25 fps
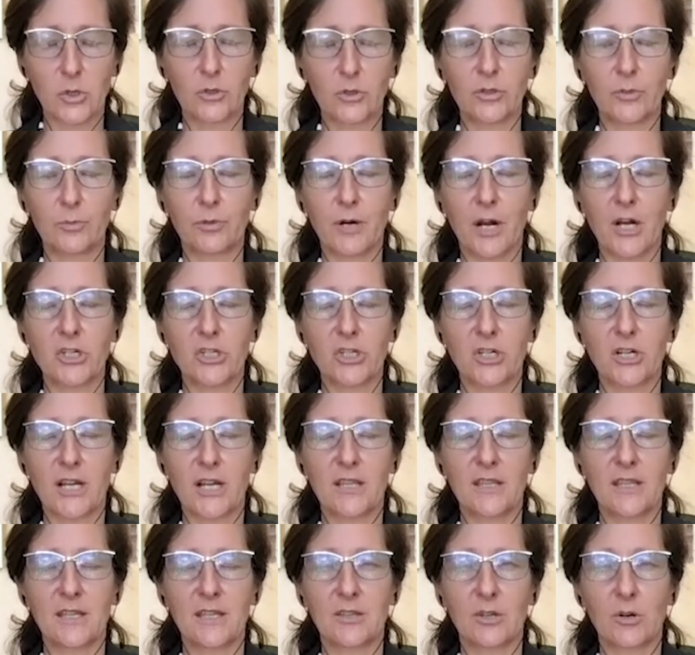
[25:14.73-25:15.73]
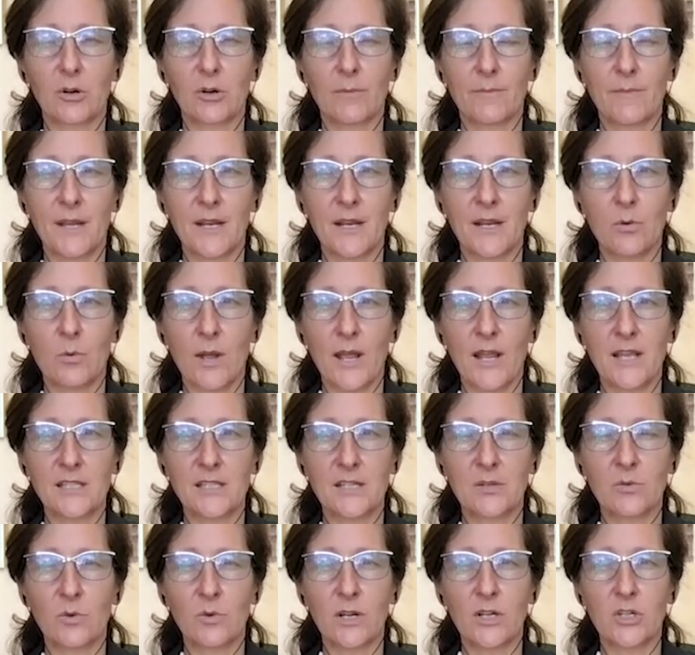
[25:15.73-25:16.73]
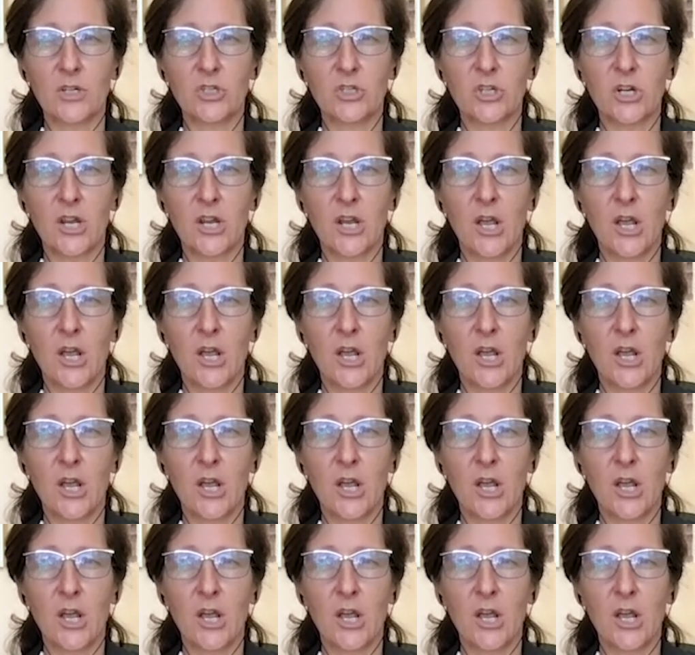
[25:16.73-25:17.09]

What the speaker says: depression. I think there are many ways in which